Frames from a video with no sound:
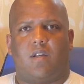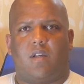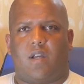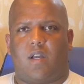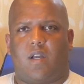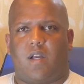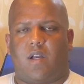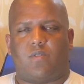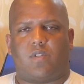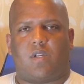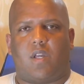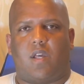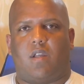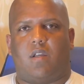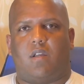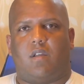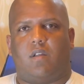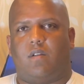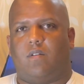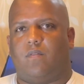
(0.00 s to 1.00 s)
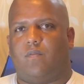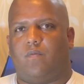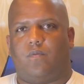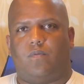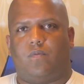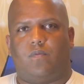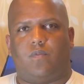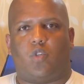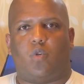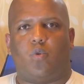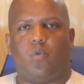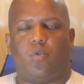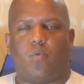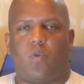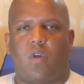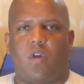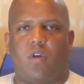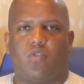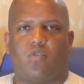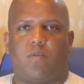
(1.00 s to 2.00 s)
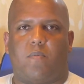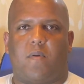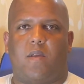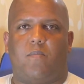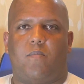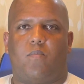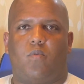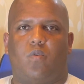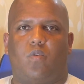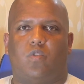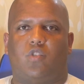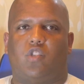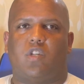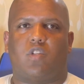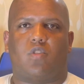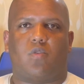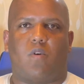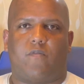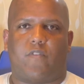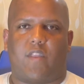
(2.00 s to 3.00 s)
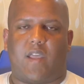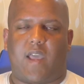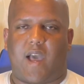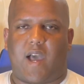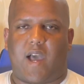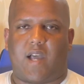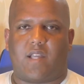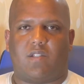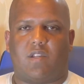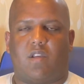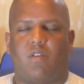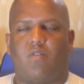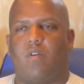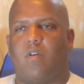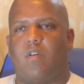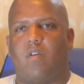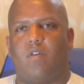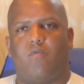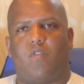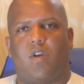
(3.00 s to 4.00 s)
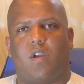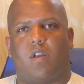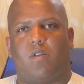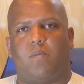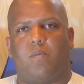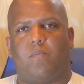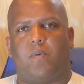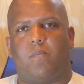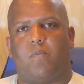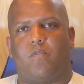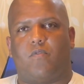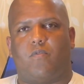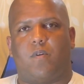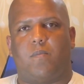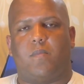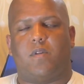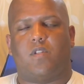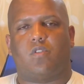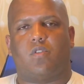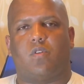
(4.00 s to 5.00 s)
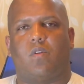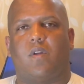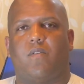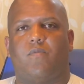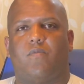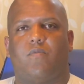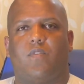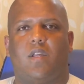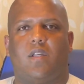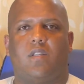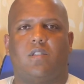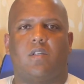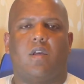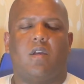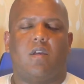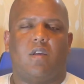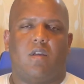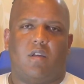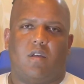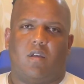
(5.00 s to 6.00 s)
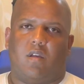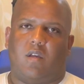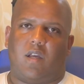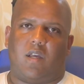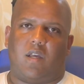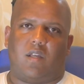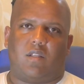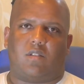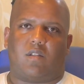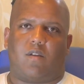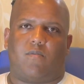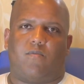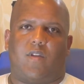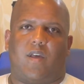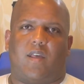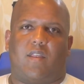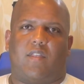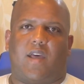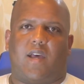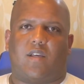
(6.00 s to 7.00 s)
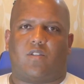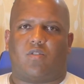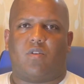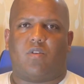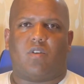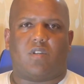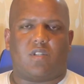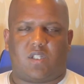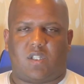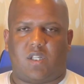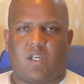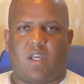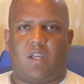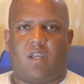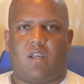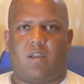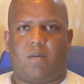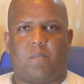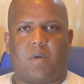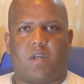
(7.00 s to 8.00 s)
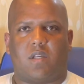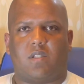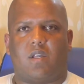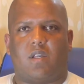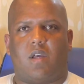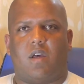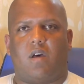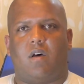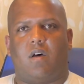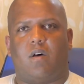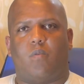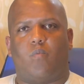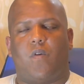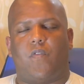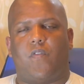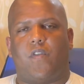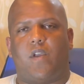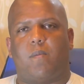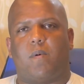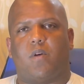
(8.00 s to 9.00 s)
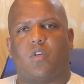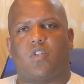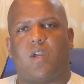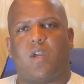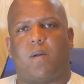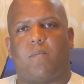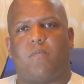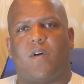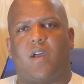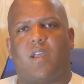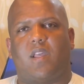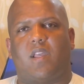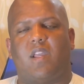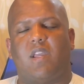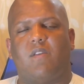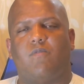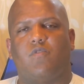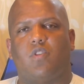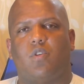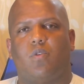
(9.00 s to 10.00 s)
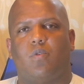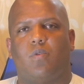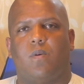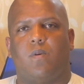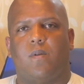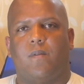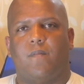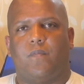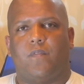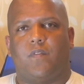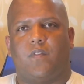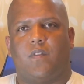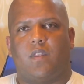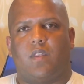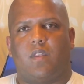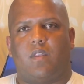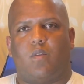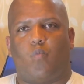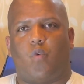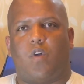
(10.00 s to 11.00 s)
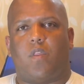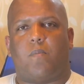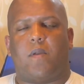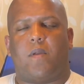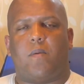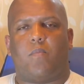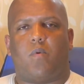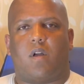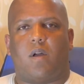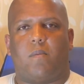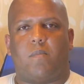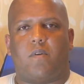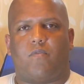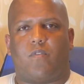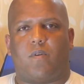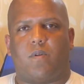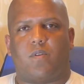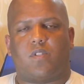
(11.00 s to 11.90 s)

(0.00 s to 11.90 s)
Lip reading: I was getting 200-300 people just off the ads, and you get your regular people from Instagram feeds and stuff like that. So you can see, because one thing about Shopify gives you where the people are coming from.